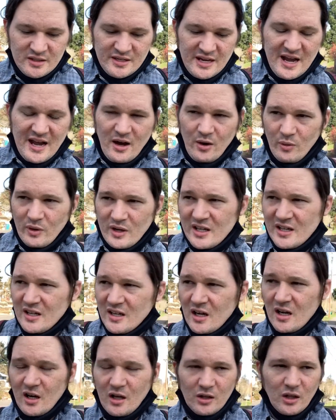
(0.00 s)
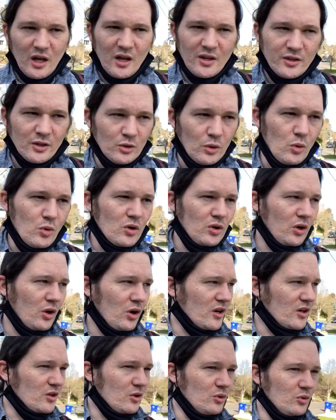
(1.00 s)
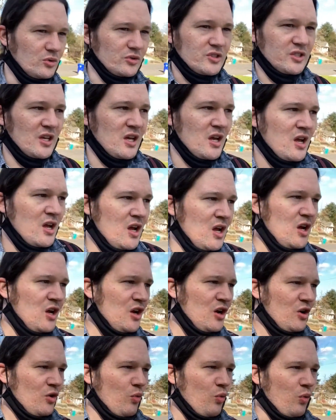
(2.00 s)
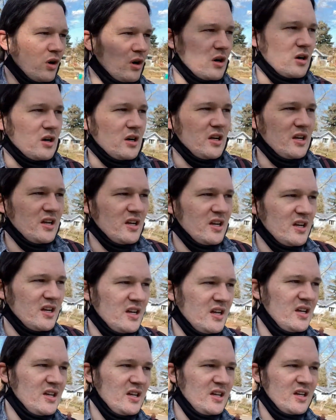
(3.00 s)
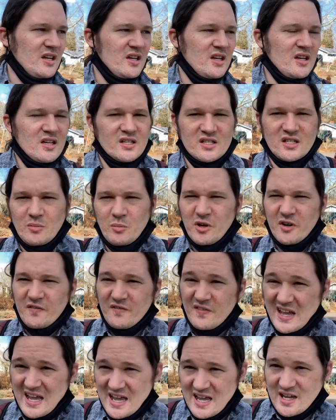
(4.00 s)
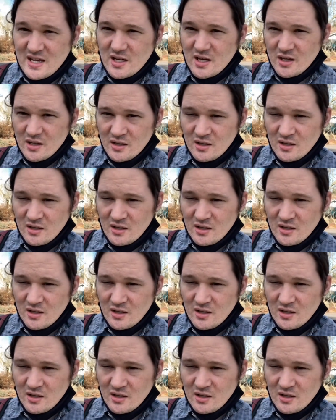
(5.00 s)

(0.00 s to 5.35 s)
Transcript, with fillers: Now, a lot of the local articles were somewhat vague